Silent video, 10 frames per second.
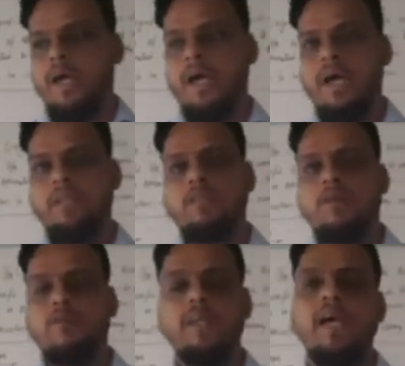
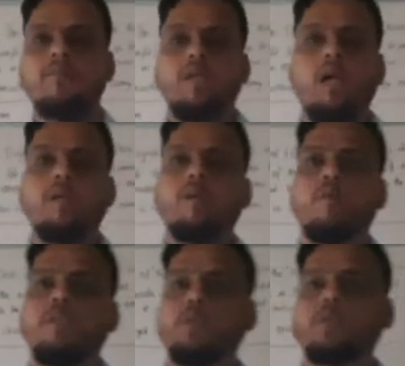and we have started
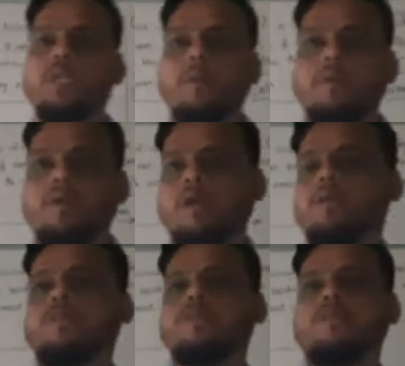our new chapter
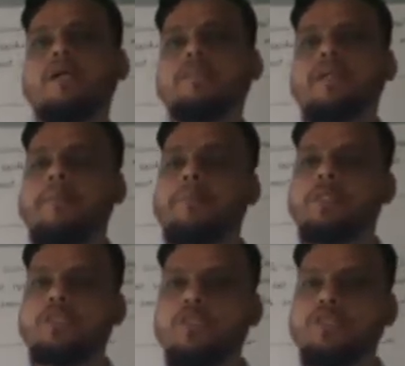considered as
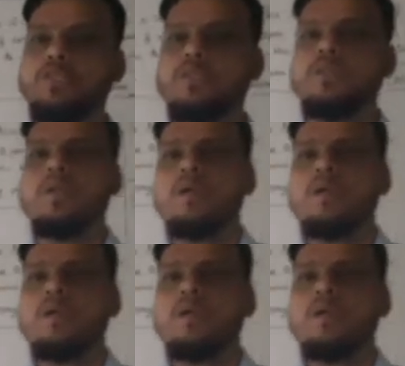depreciation.